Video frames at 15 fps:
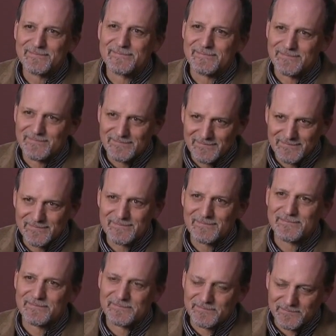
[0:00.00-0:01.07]
Do you think
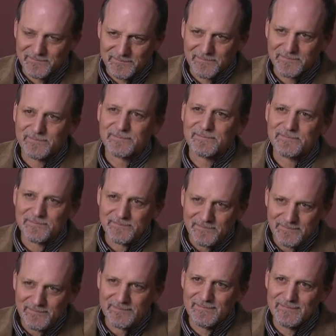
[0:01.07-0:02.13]
the Earth
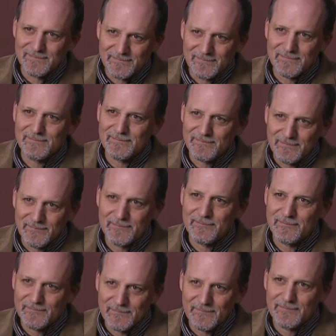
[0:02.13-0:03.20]
chasm will pop up
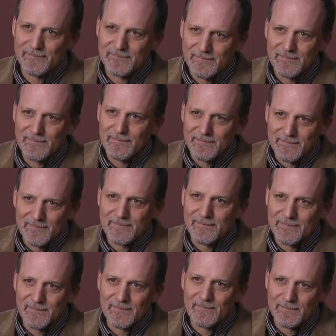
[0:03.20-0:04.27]
in the
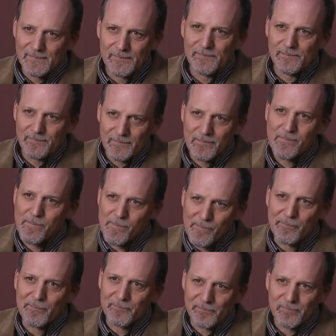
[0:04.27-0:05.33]
next year or
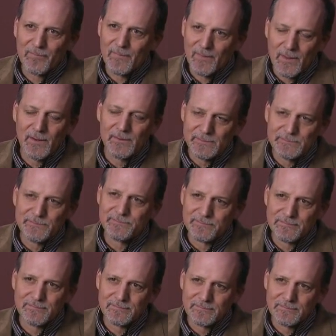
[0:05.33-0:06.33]
perhaps the next few years?